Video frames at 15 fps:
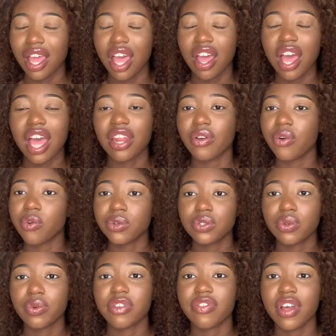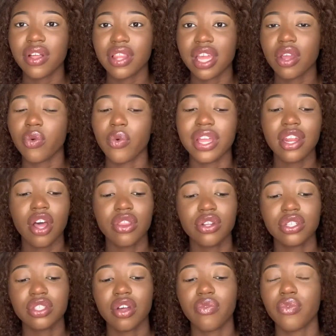And also, we felt like when other
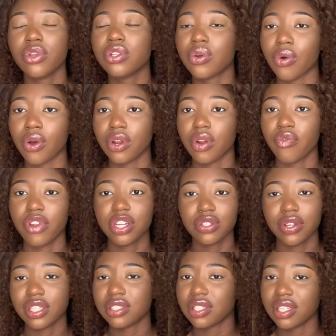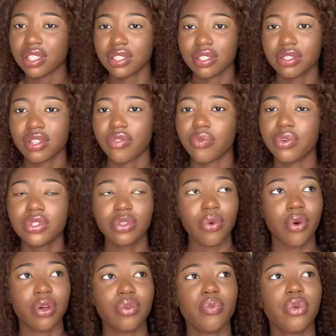stuff would go on and racial incidents and stuff would go
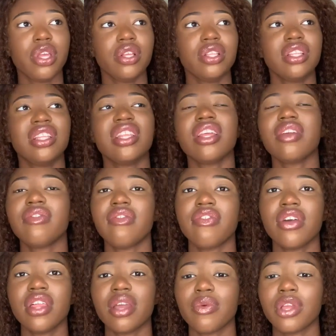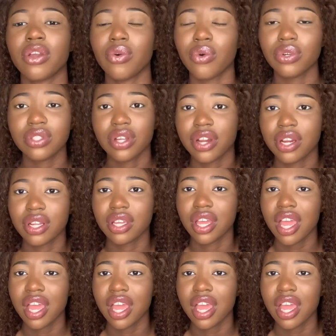on, we didn't even feel like we can go to